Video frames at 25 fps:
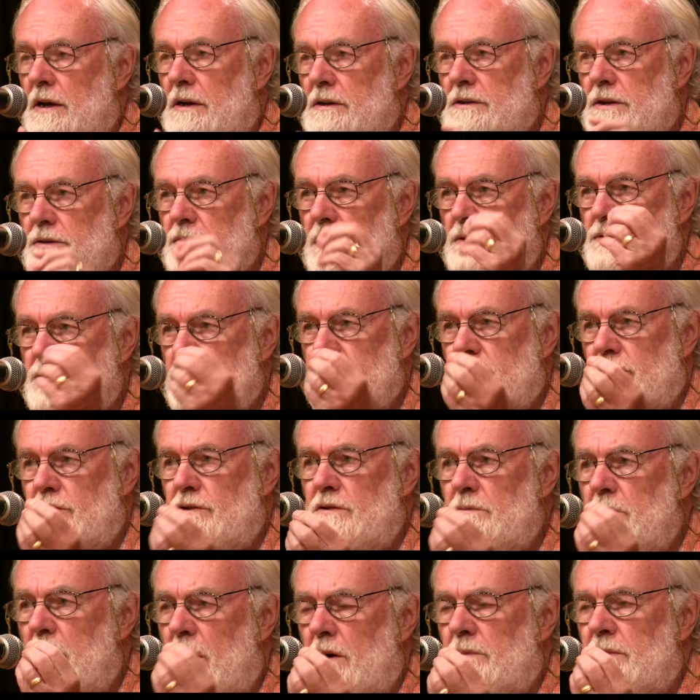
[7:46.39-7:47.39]
So those are
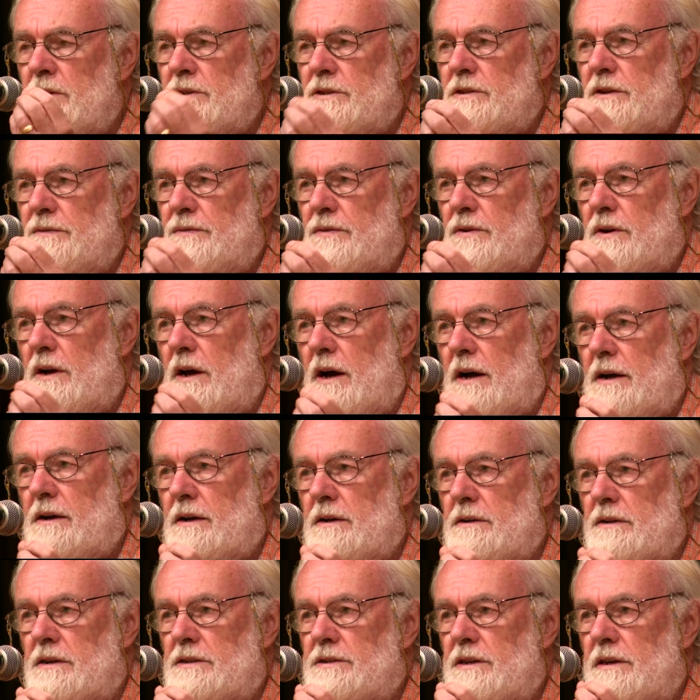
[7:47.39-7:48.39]
two moments, if you like,
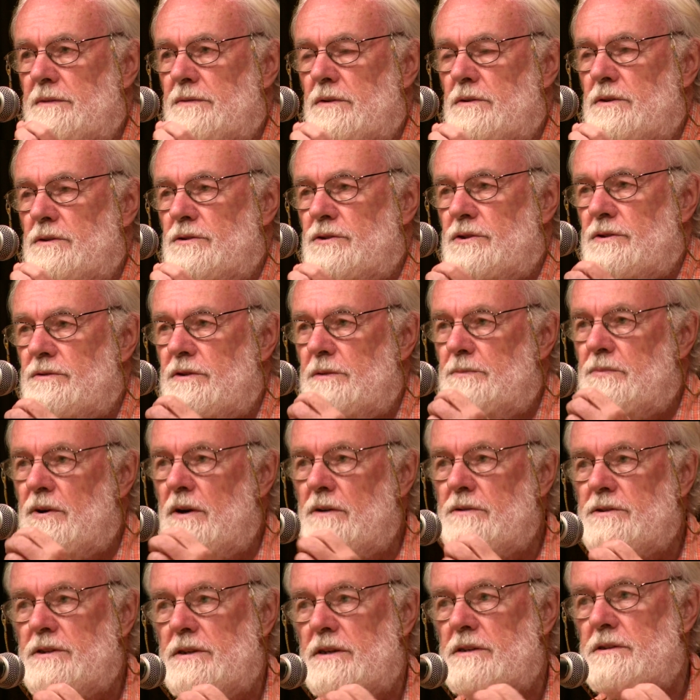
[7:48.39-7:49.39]
in this evolutionary
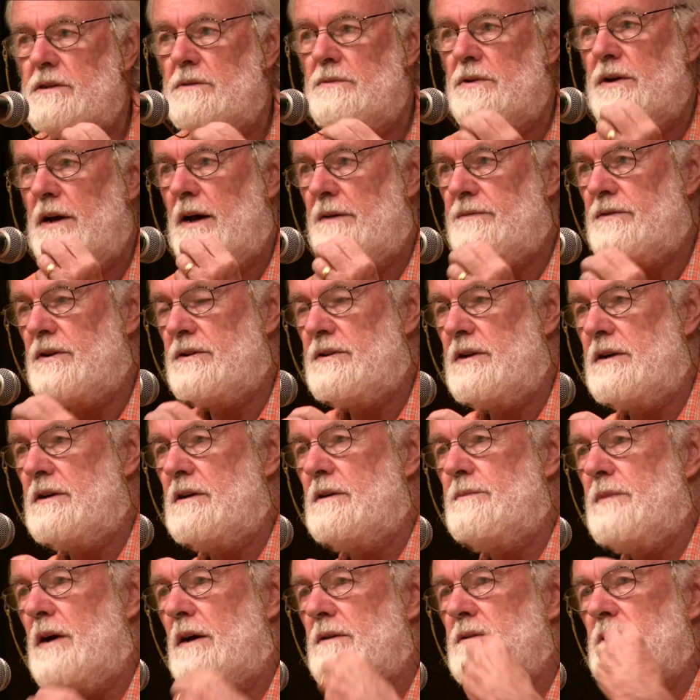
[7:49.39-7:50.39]
process that we have to
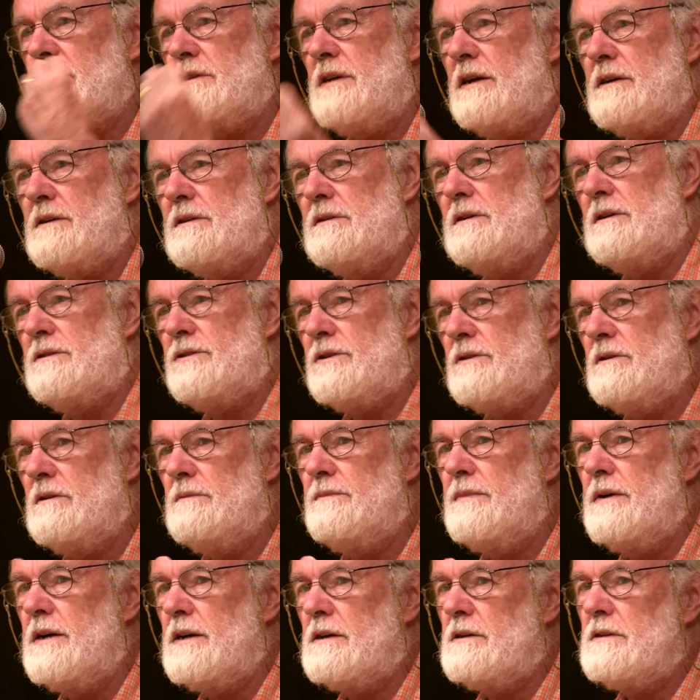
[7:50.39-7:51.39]
think about. The technological
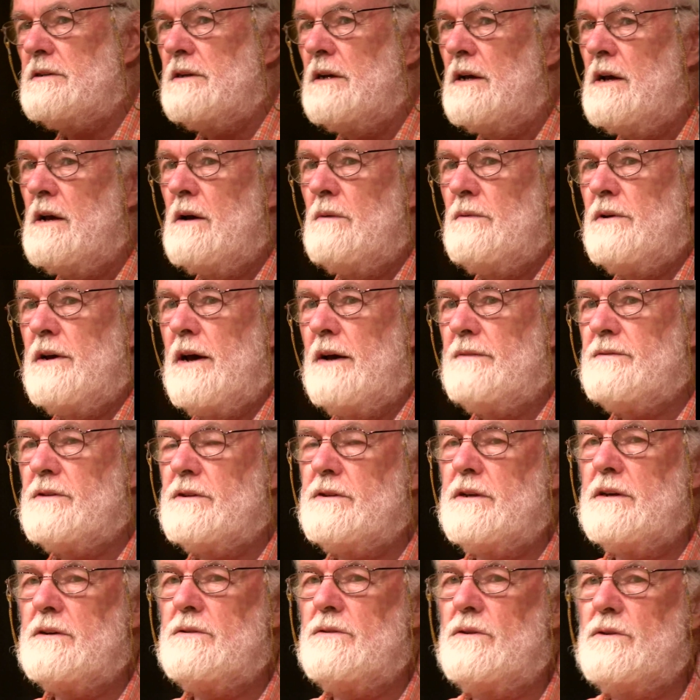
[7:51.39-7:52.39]
mix, we have to
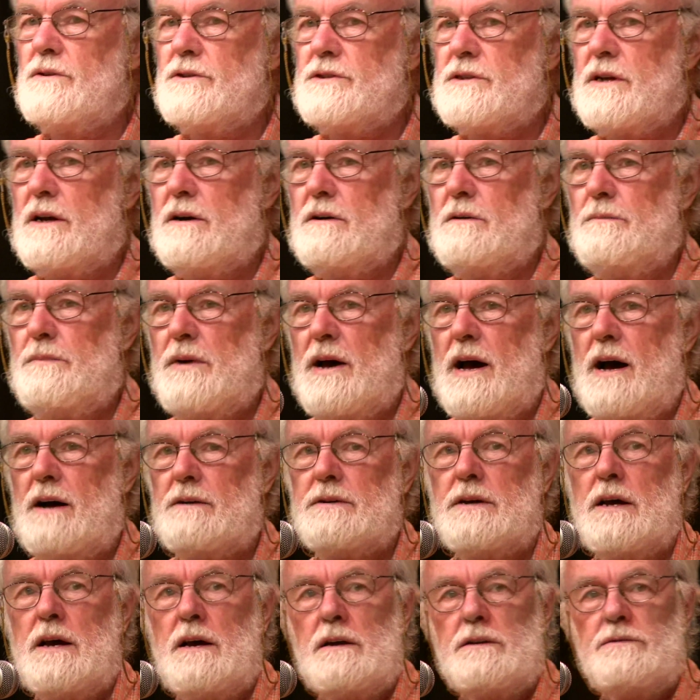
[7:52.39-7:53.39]
think also
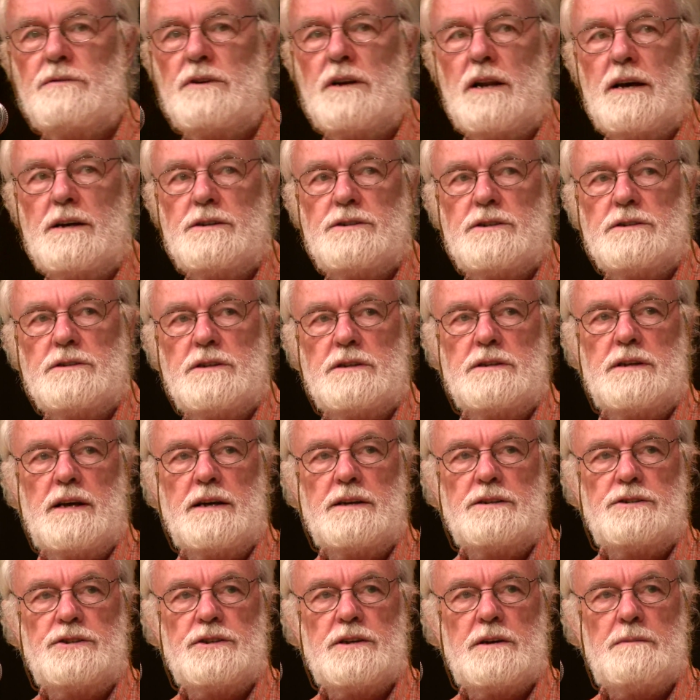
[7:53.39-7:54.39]
about the relation to
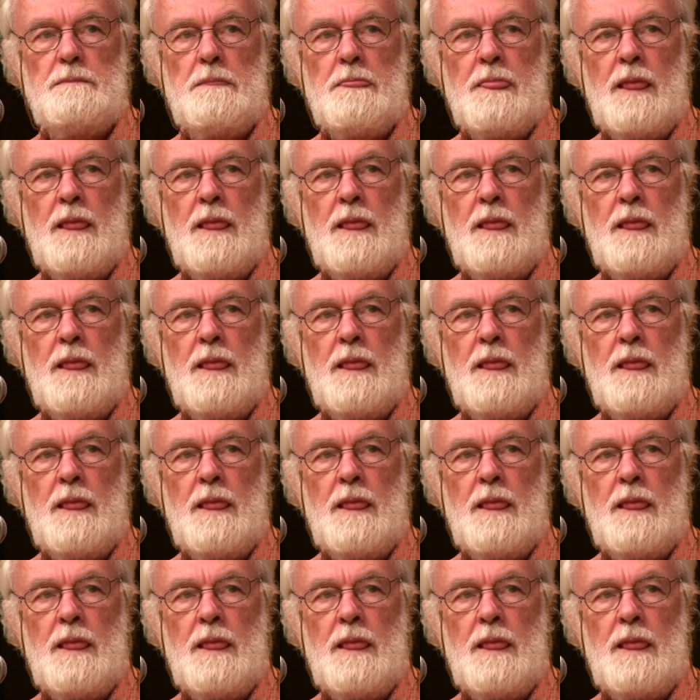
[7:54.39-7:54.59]
nature.